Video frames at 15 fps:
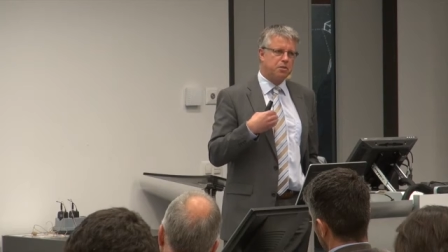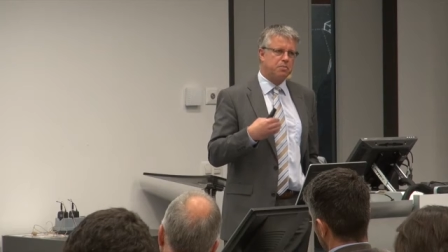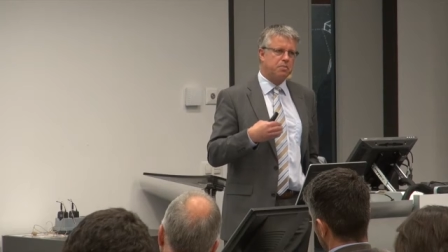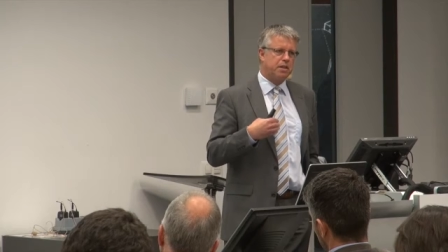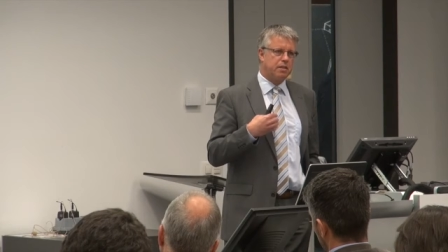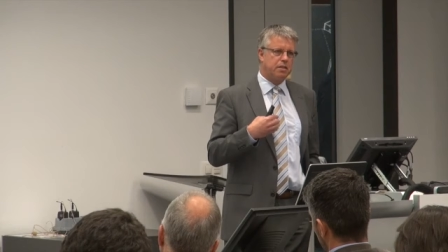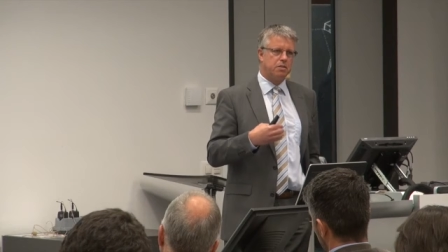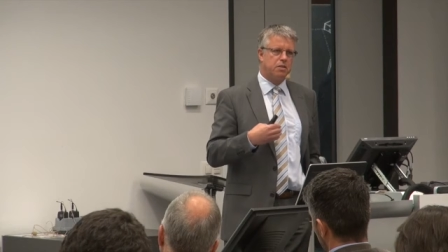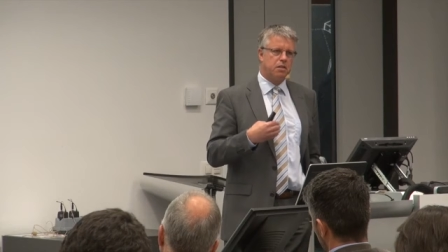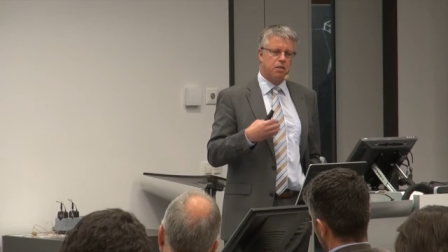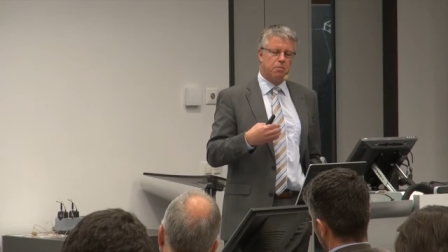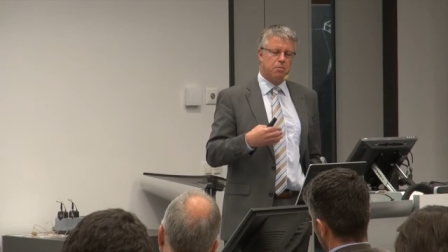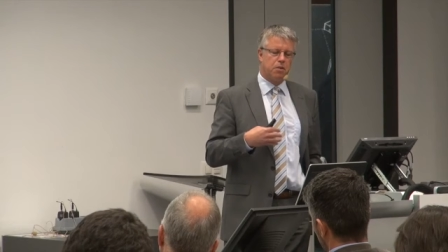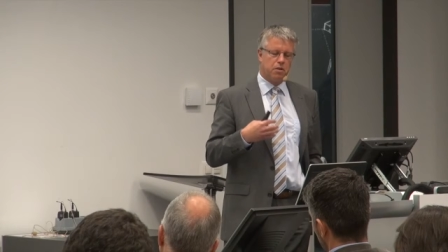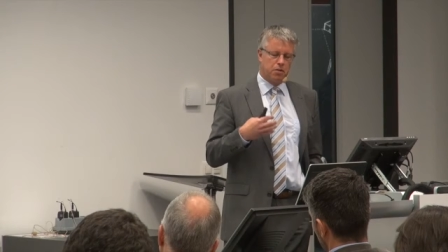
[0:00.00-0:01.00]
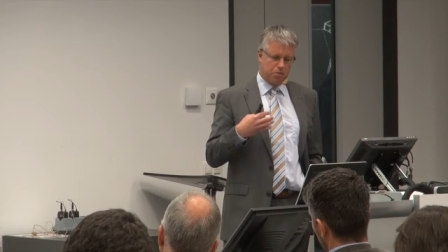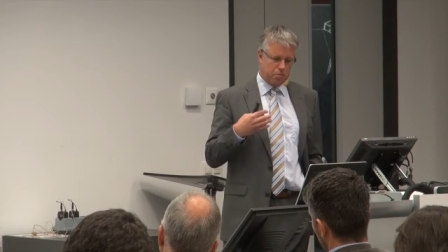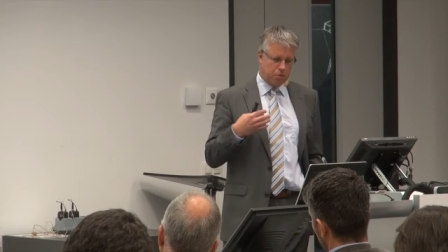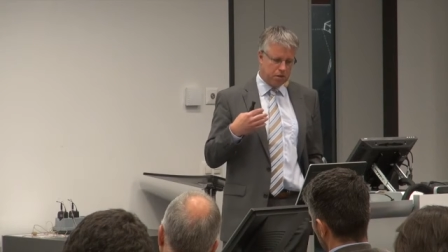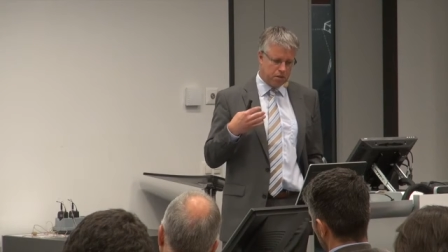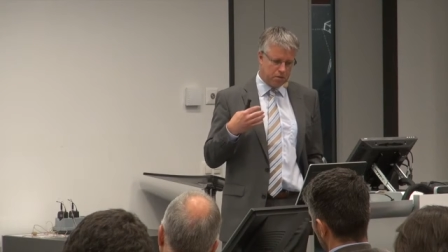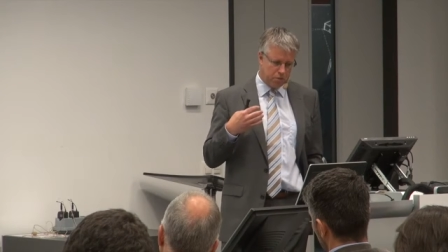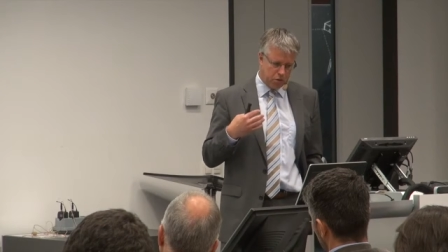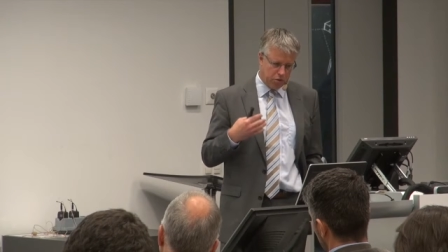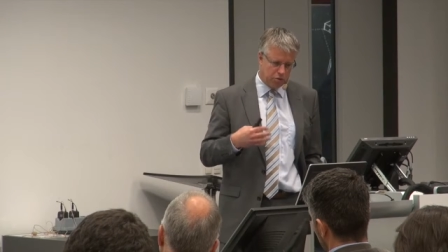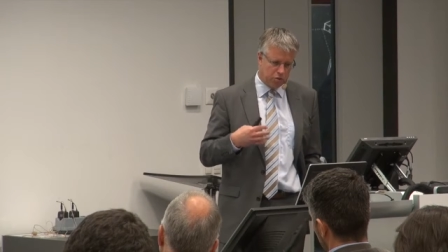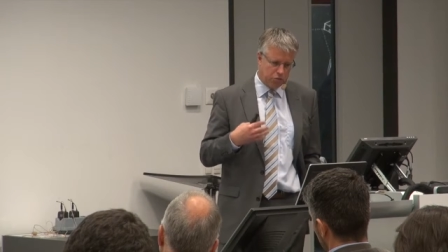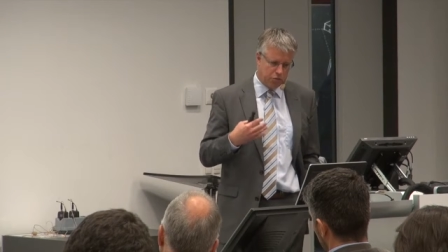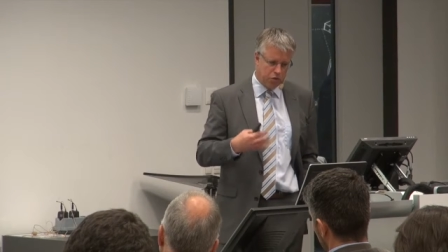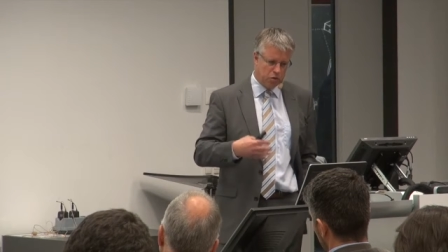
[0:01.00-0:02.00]
perspective, point
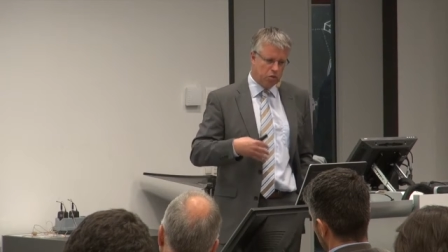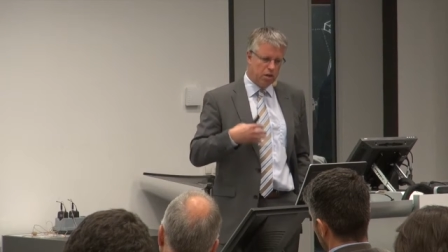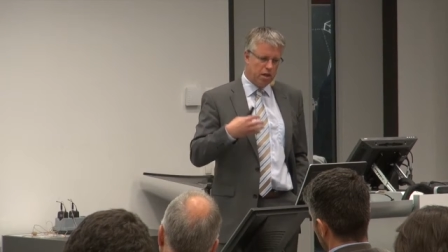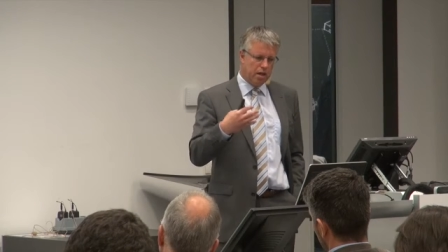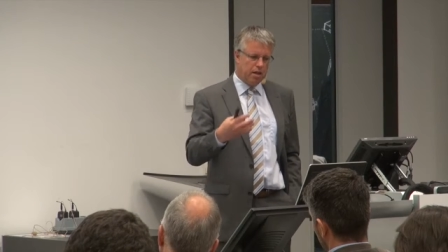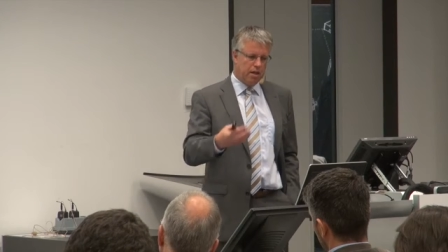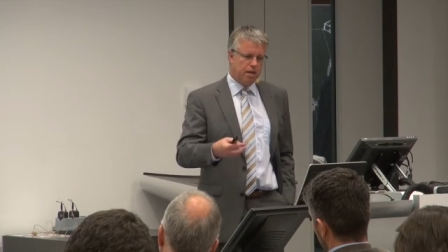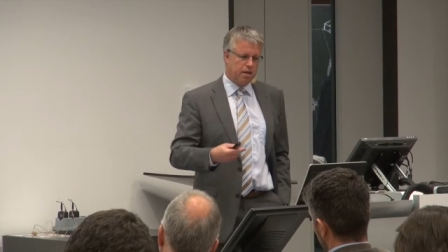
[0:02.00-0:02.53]
of view,